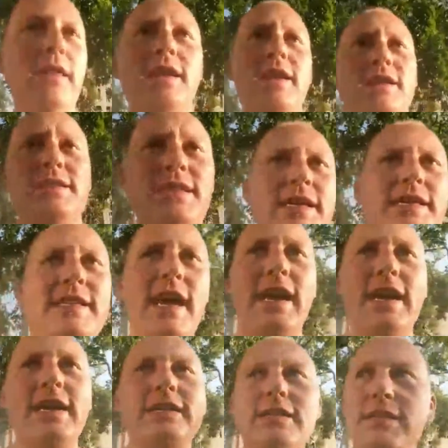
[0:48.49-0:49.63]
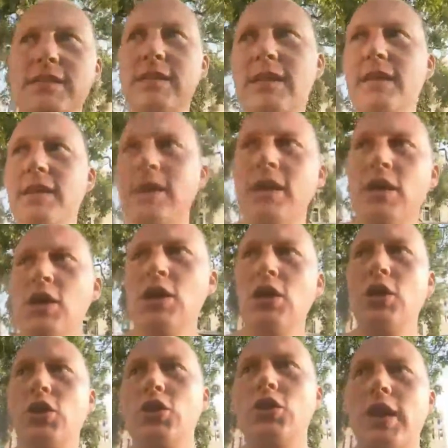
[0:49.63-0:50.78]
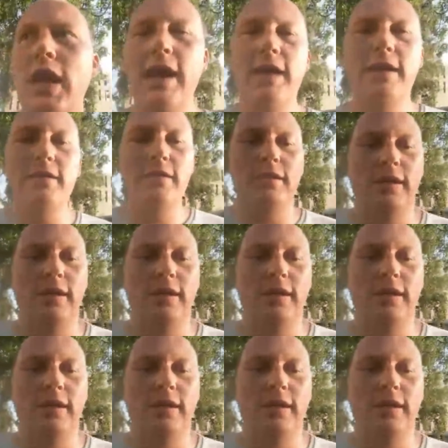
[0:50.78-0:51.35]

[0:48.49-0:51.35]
They can take decades to get good at.